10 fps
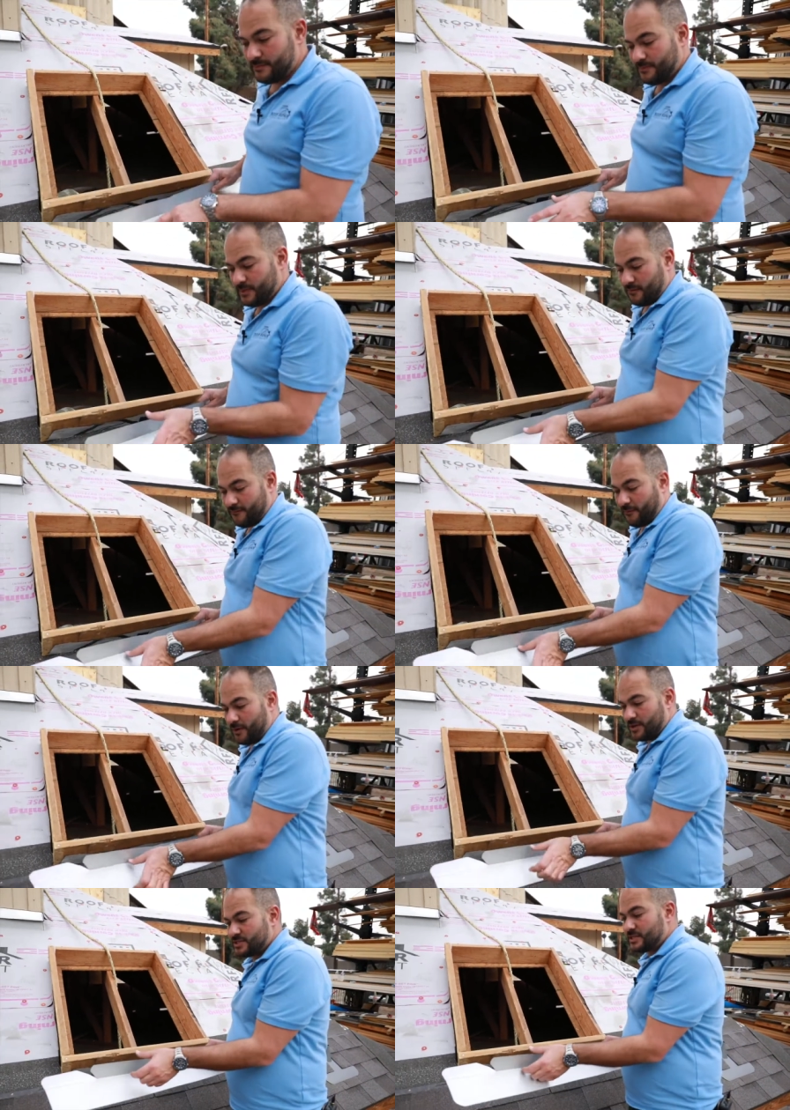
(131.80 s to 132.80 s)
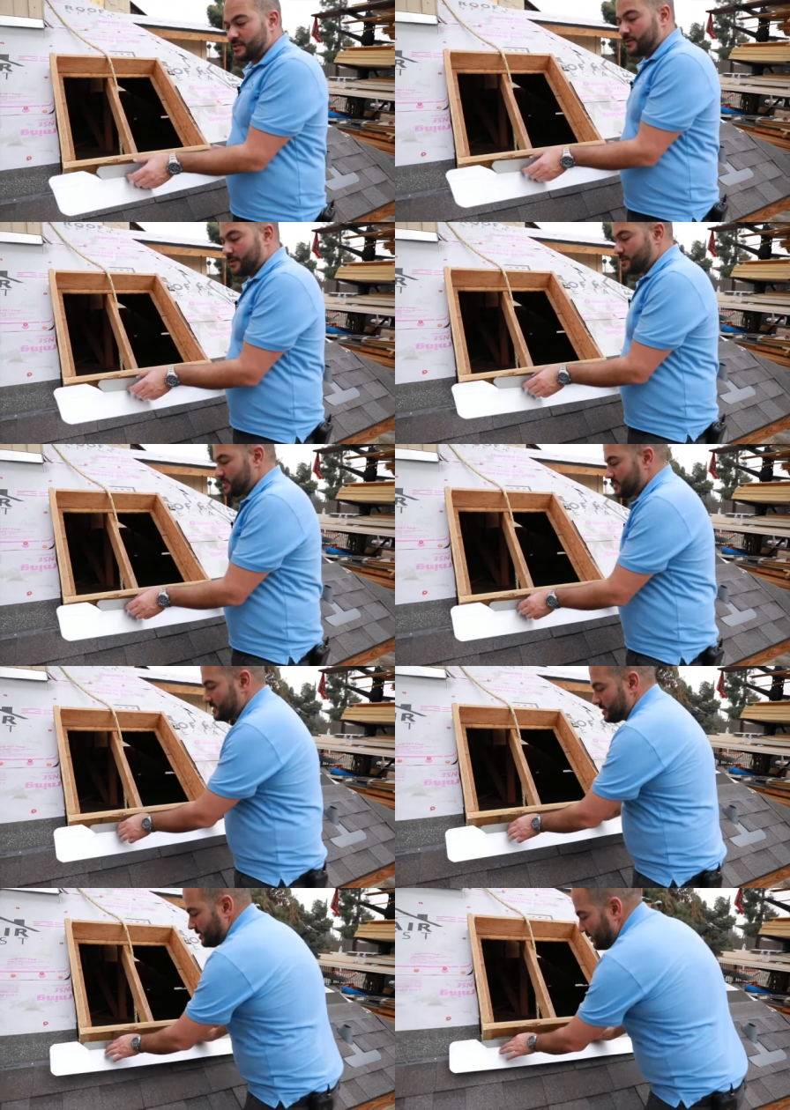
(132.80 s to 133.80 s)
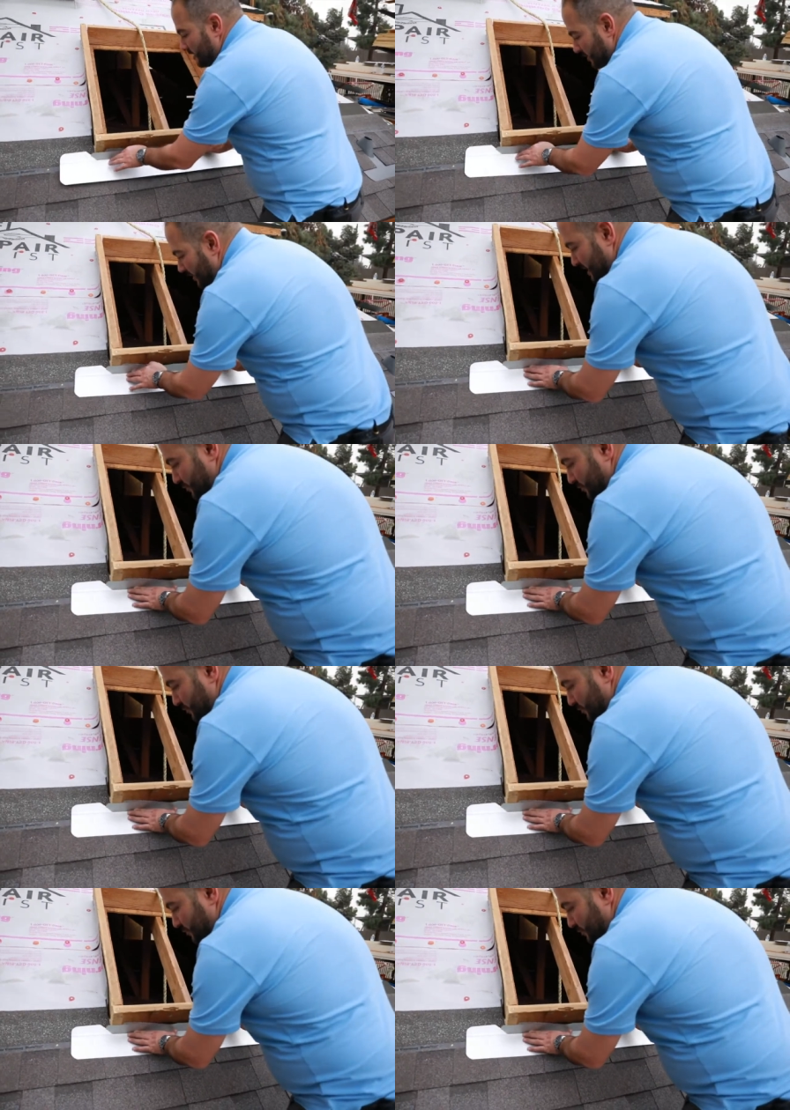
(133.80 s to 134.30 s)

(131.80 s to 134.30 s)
4 inches and 2 inches, that's